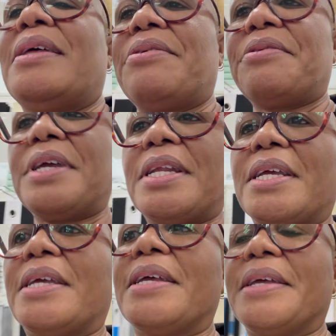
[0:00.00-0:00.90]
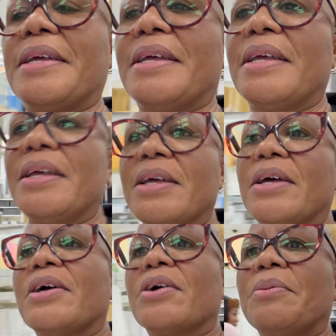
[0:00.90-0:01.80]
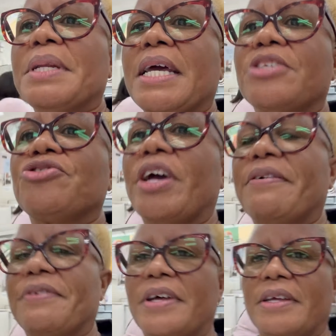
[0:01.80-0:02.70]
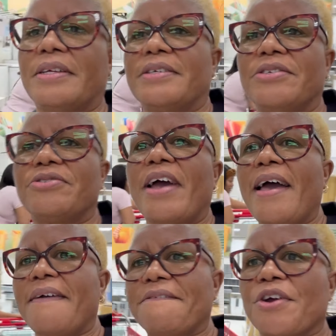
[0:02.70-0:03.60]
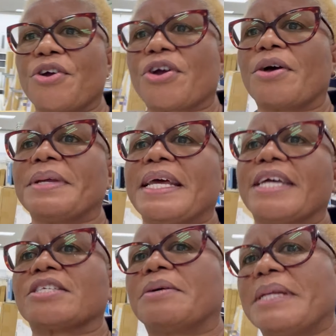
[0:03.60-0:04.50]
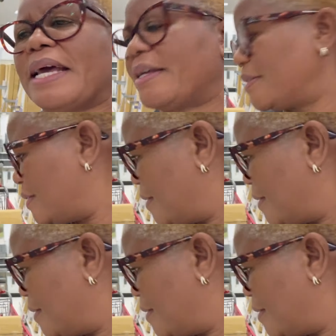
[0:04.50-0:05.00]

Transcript: Really? Come in here, eh, driver. Driver, come in here. Eh, come in here. Eh.